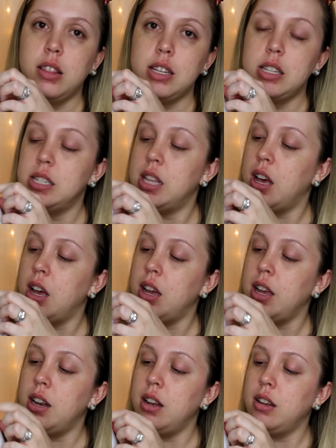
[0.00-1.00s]
this is the
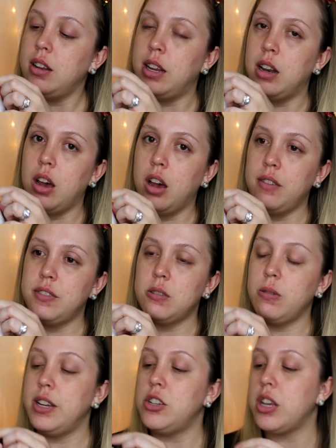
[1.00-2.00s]
on and off
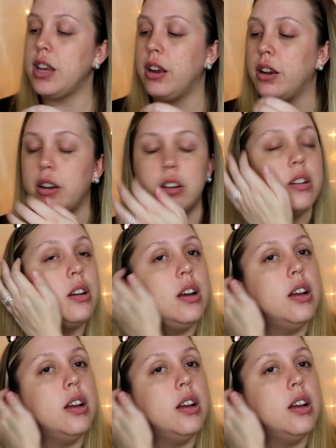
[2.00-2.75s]
switch here.